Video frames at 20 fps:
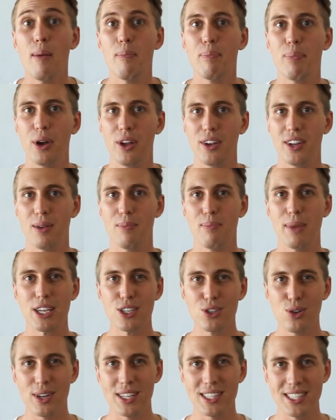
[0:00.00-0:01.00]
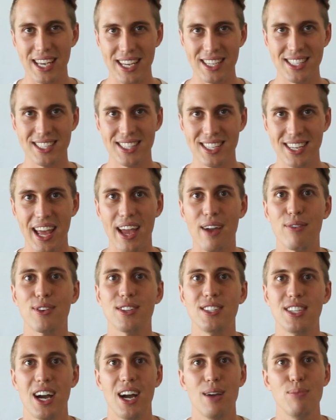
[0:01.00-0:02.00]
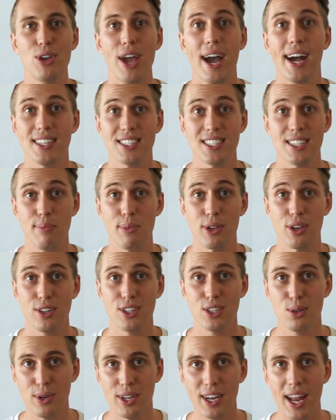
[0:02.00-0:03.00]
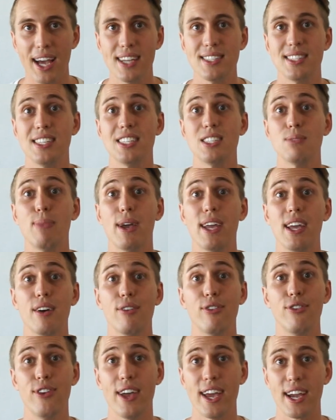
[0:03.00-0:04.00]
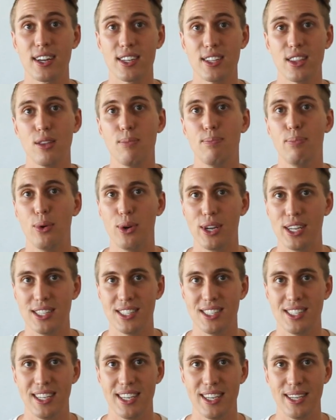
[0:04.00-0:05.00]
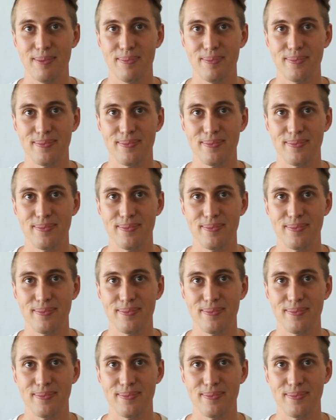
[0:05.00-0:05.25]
but make sure to test it every time you add something onto it, as this may affect the buoyancy.